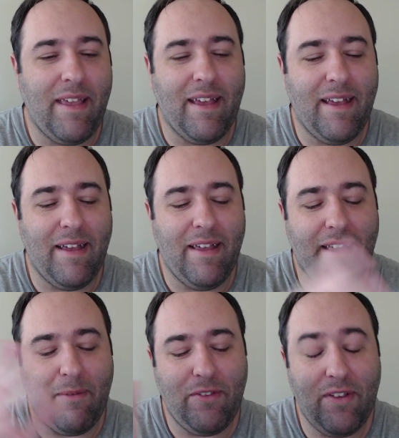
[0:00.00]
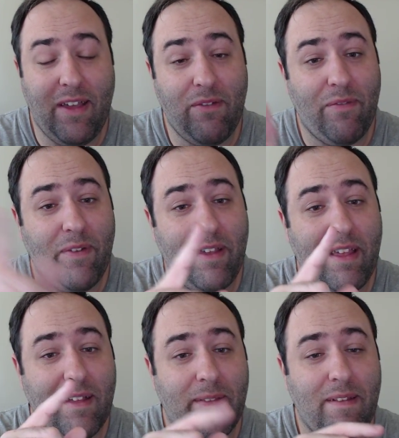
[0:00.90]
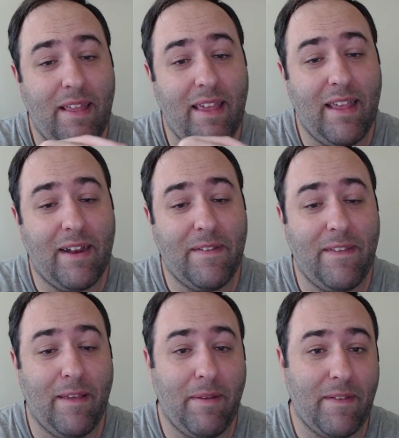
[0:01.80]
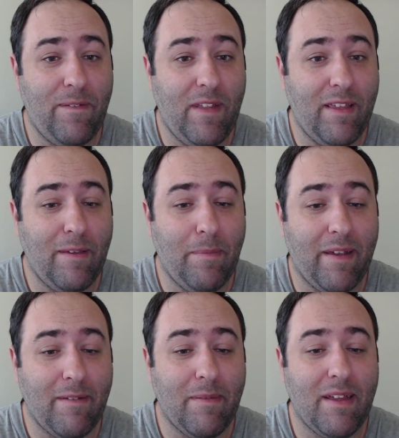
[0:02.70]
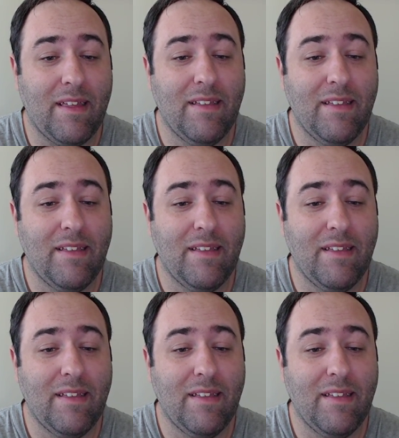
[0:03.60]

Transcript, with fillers: So anyway, uh, I want y'all to have a very awesome day. And I'll see you on my next video.